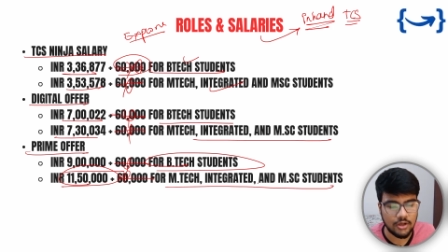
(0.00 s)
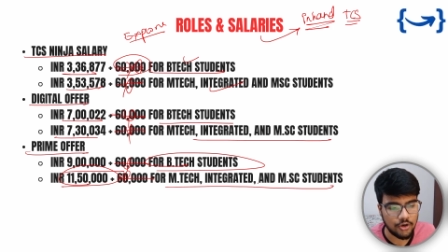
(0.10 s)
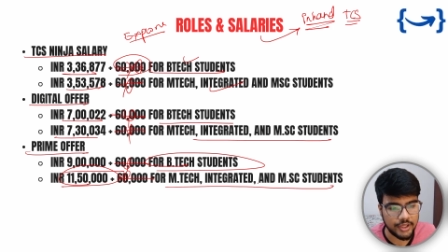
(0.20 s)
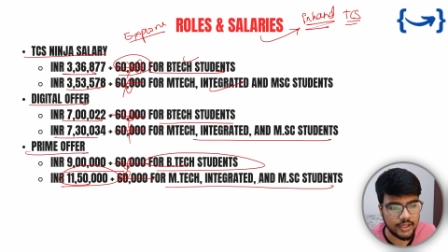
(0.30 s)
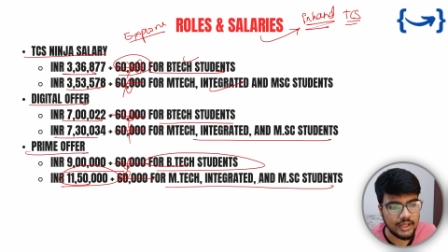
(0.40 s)

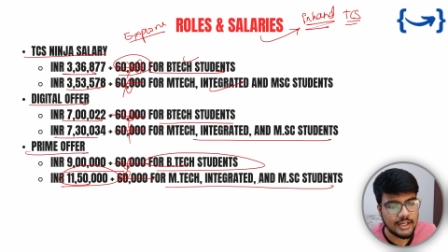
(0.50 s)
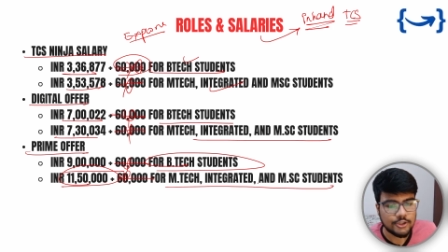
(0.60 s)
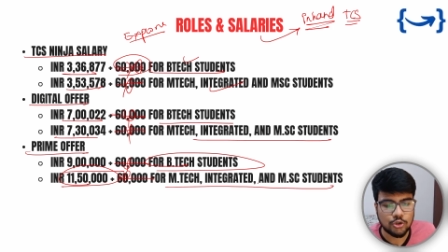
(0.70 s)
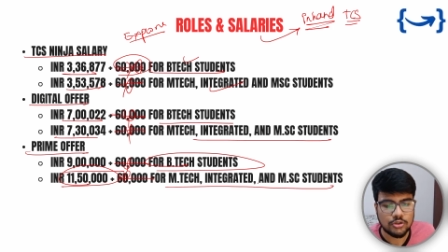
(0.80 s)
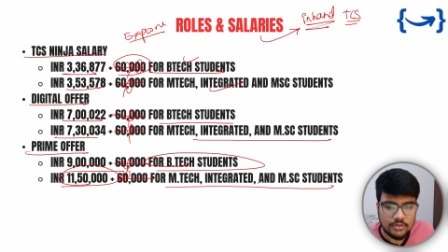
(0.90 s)
Okay,
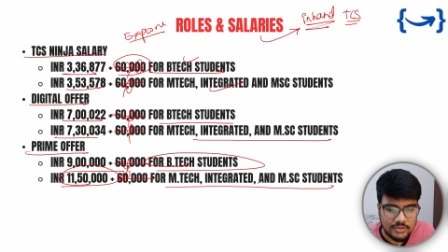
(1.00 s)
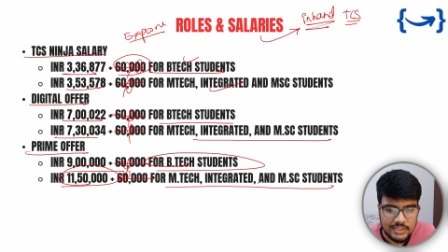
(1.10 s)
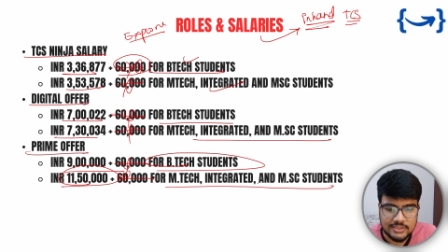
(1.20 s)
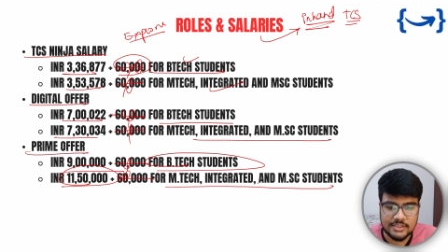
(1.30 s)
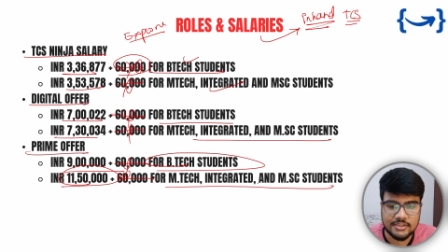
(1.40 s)
so
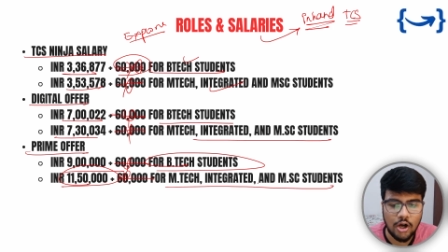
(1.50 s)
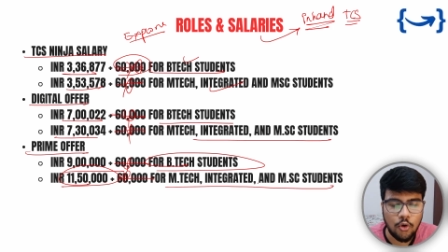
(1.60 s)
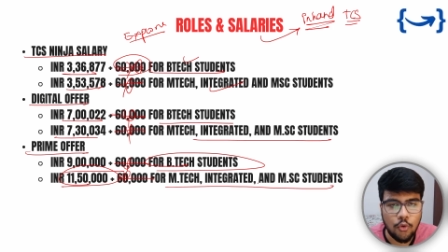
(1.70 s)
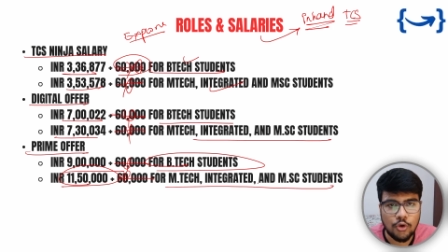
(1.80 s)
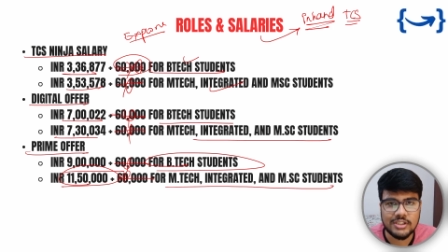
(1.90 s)
this is the
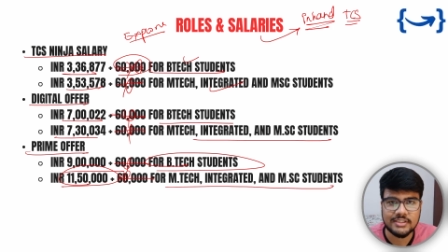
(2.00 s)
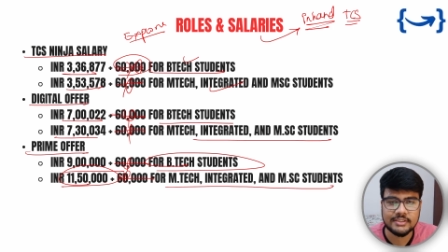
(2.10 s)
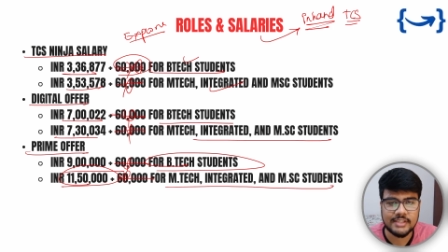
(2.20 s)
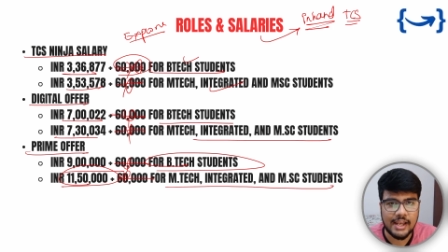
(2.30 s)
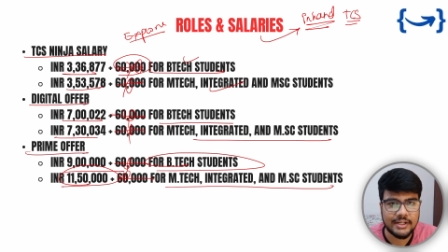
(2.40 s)
whole
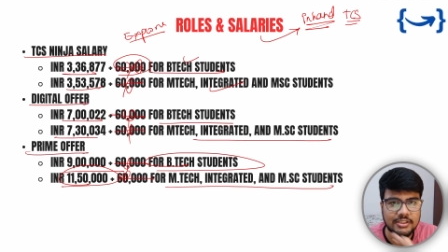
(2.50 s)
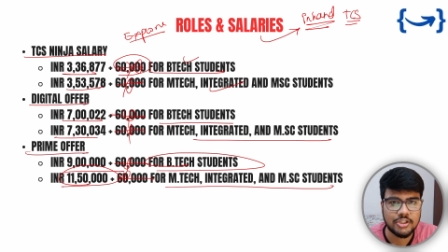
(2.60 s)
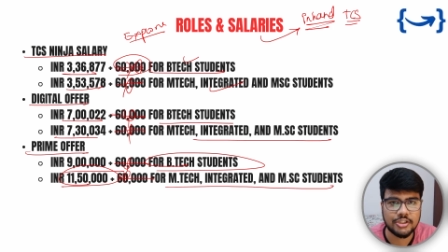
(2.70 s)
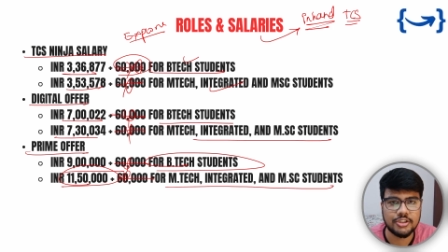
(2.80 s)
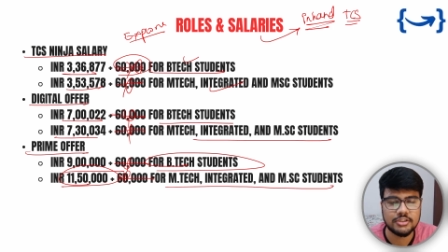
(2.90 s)
salary
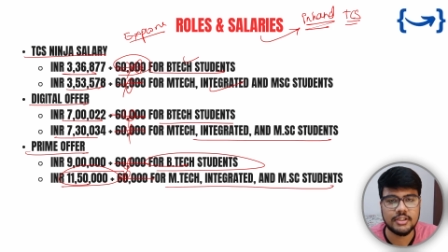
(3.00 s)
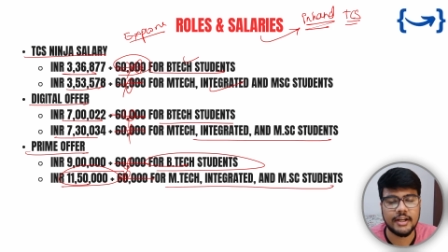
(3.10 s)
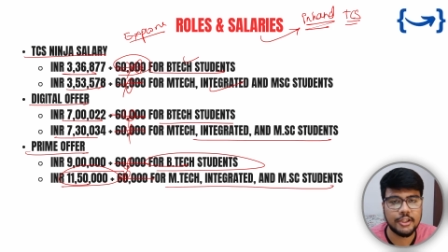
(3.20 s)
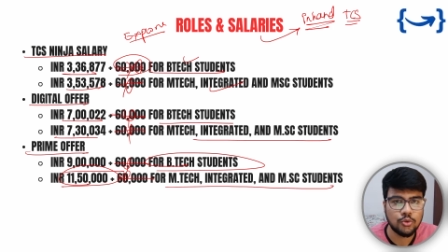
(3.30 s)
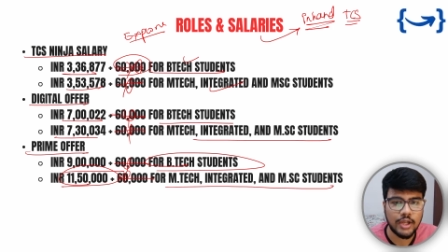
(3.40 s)
structures
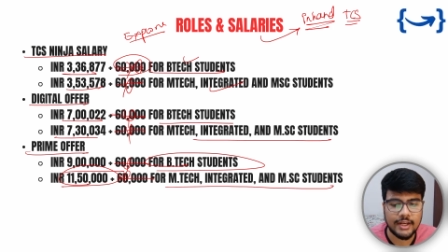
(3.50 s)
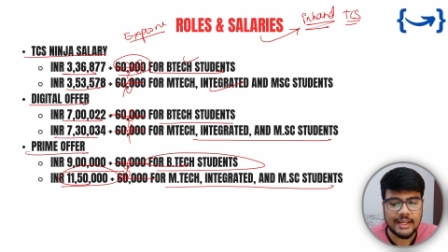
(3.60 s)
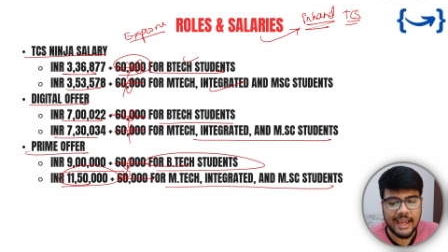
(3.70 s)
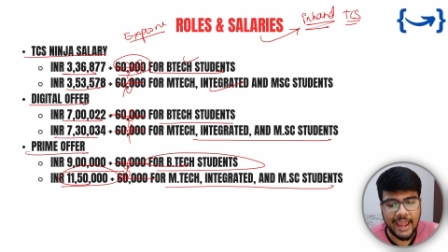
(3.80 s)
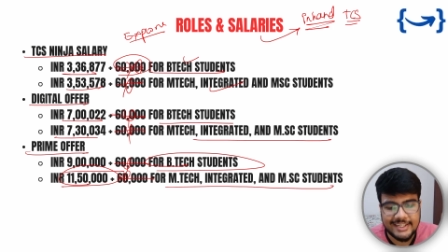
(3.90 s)
that you can
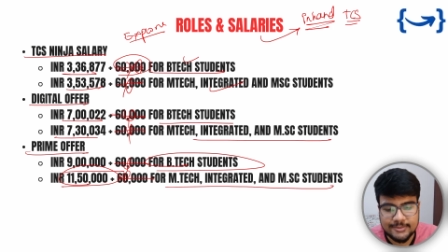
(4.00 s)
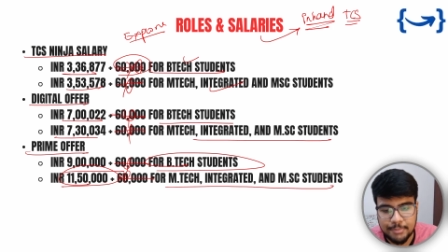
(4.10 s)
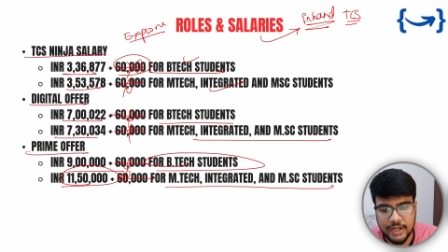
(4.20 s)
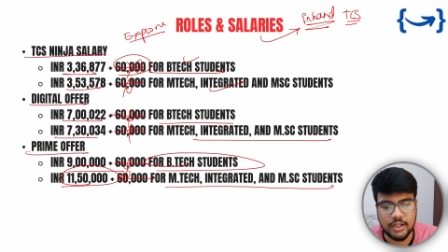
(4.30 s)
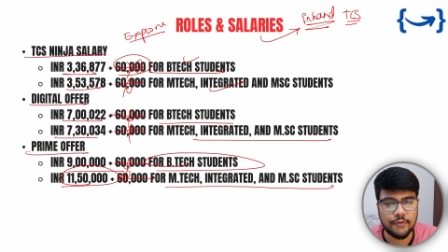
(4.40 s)

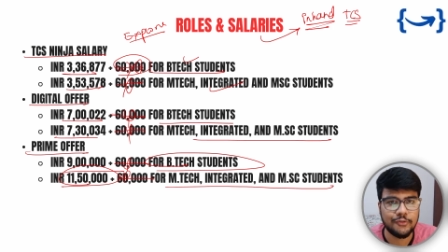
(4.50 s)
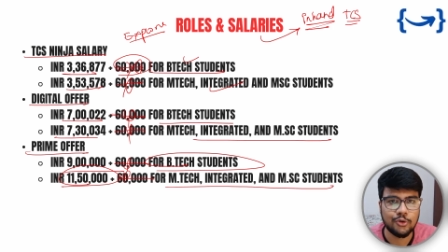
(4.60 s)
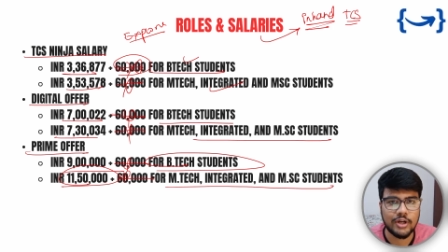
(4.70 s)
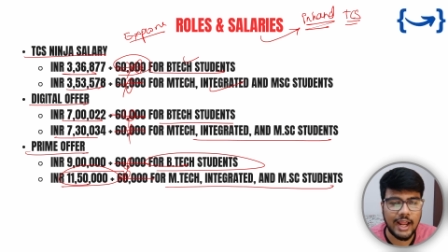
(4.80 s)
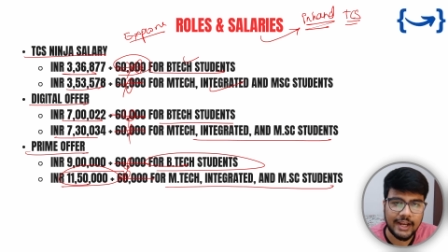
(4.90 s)
expect if
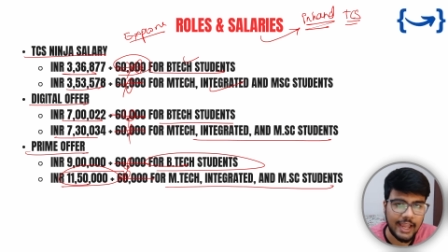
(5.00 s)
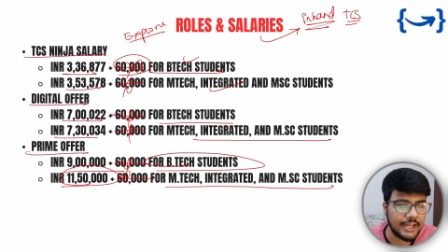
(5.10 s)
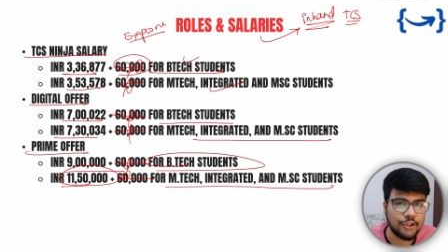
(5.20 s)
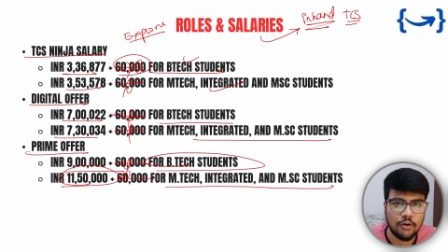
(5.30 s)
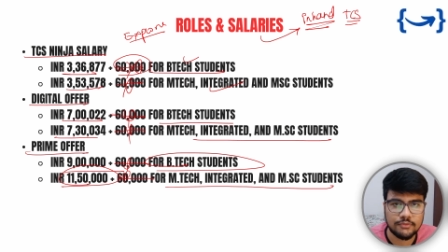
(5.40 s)
you crack
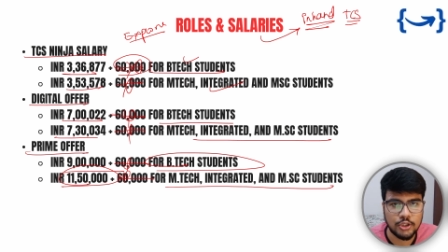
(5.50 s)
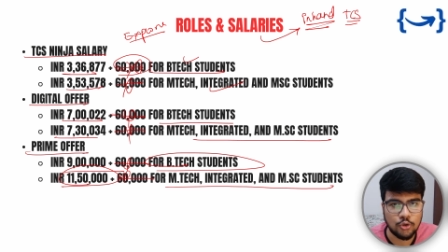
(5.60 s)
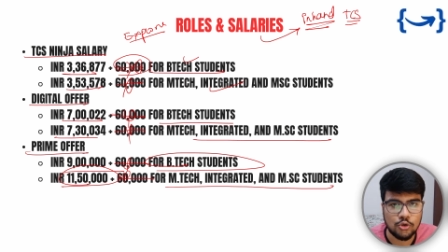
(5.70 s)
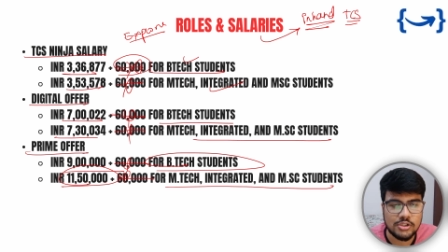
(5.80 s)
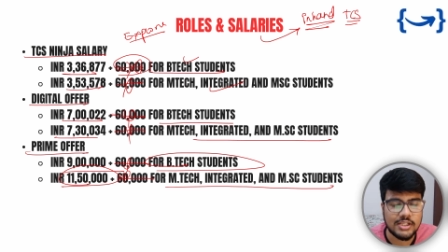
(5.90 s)
any of the
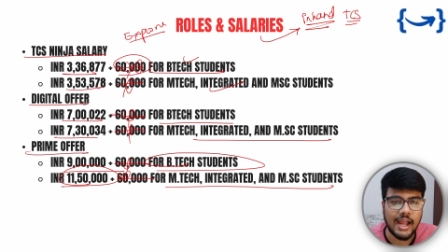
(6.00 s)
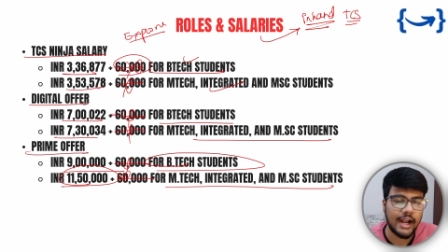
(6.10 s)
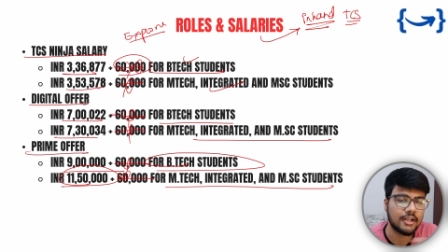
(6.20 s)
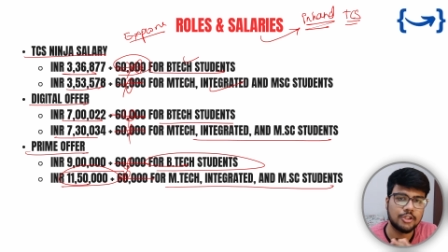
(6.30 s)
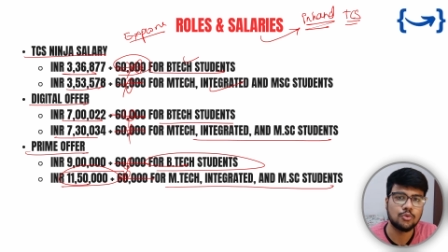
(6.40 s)
roles,
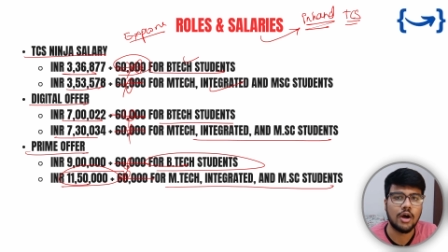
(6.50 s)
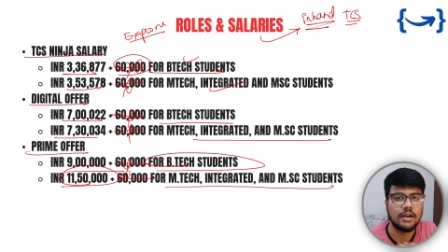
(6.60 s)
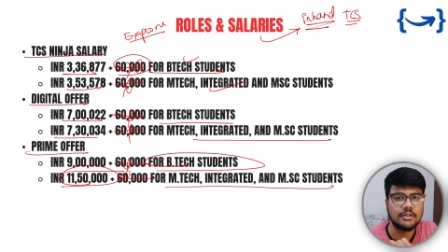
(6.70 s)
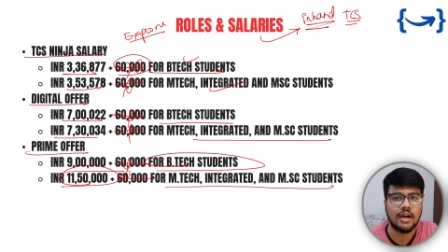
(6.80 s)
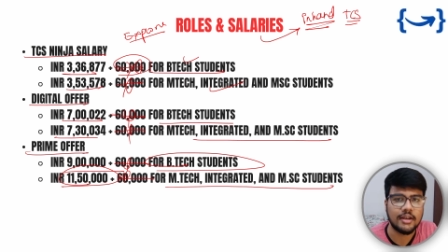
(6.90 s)
and you
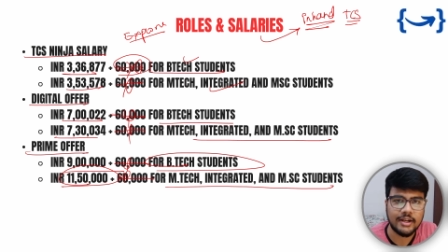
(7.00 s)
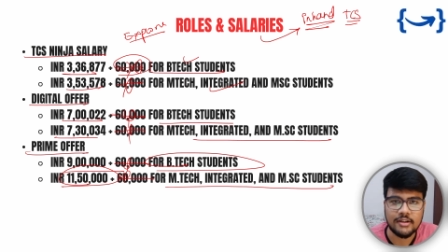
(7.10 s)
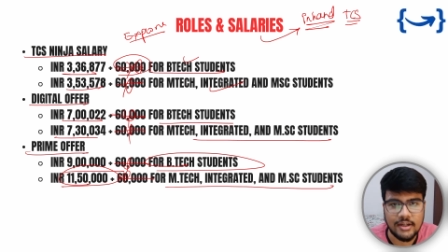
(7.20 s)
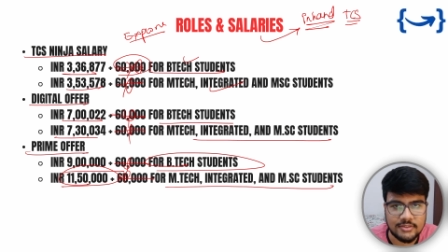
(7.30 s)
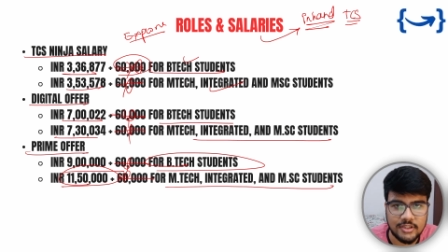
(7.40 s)
are done
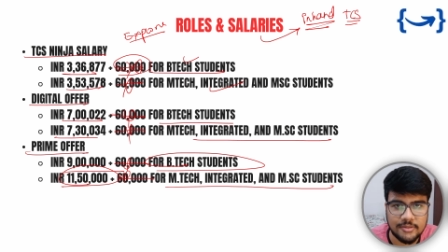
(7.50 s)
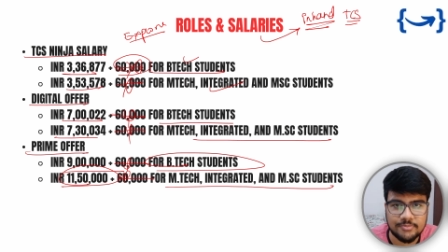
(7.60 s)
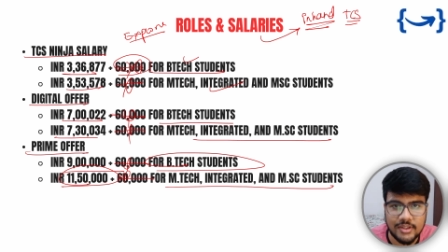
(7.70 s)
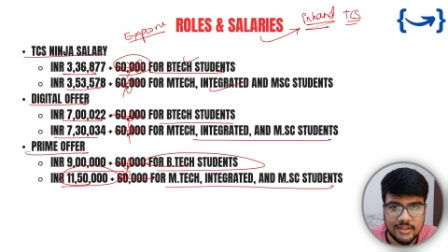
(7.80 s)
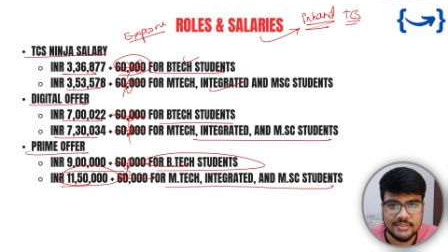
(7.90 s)
and dusted.
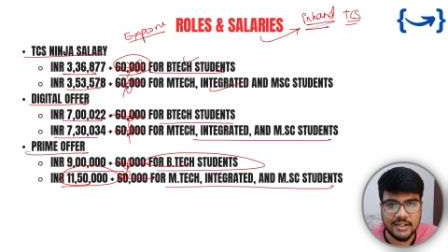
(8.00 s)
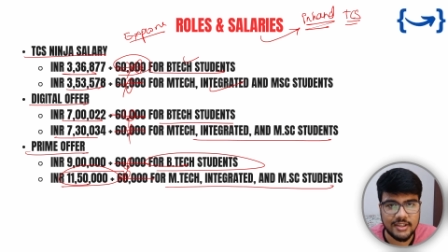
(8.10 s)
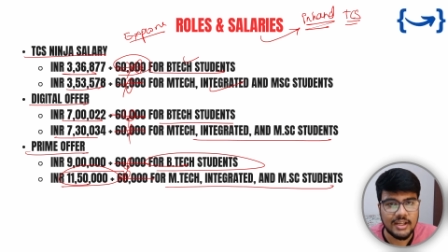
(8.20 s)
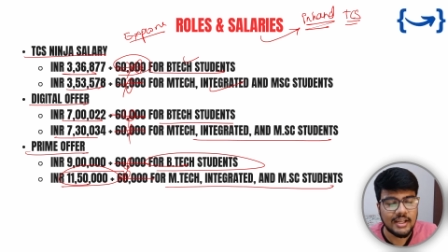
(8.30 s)
Is it?